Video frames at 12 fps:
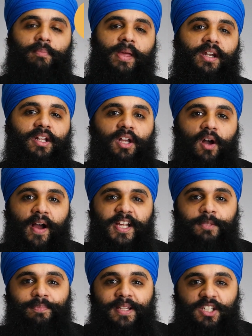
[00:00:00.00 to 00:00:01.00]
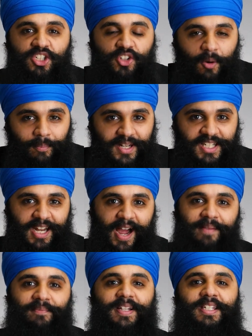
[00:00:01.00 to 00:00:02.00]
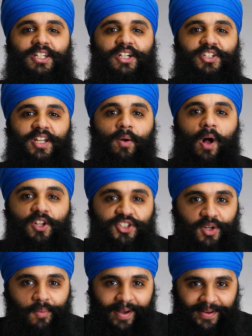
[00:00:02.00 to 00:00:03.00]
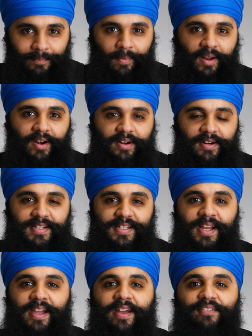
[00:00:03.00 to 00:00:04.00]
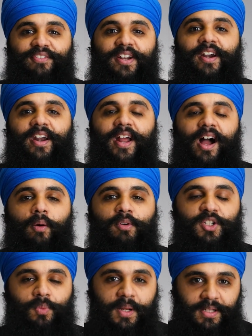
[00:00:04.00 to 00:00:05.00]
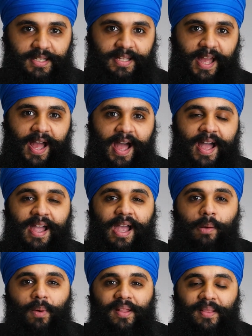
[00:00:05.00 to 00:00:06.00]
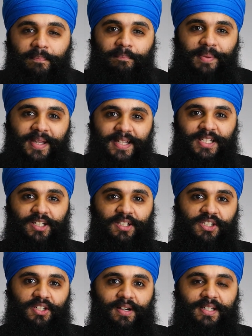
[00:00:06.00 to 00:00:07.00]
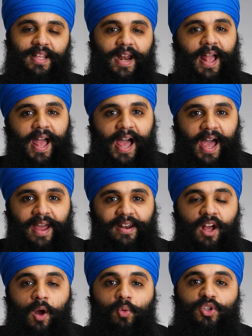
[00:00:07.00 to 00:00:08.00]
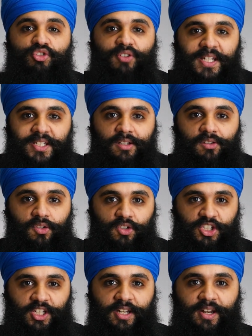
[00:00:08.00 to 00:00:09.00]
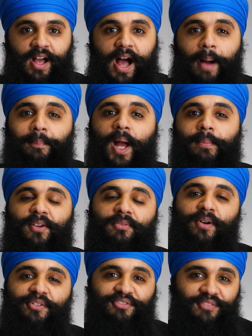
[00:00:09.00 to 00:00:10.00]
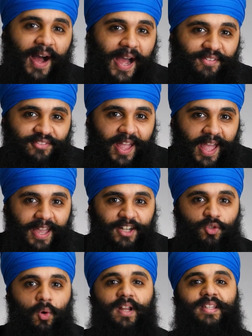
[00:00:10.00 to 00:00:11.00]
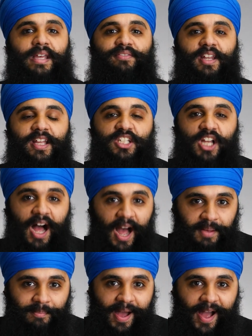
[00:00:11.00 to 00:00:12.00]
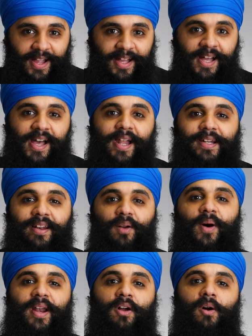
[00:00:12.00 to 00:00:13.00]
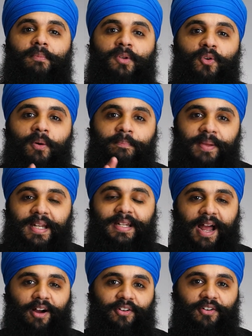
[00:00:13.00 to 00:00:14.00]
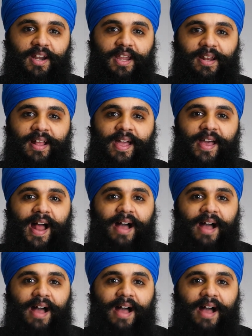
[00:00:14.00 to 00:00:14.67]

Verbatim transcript: a minute ago, I spent so much time researching ultra-wide monitors and figuring out which one to get, and one of the biggest concerns that I had was resolution. I'm coming from a five K twenty-seven inch iMac, and I didn't want to go up to a big downgrade and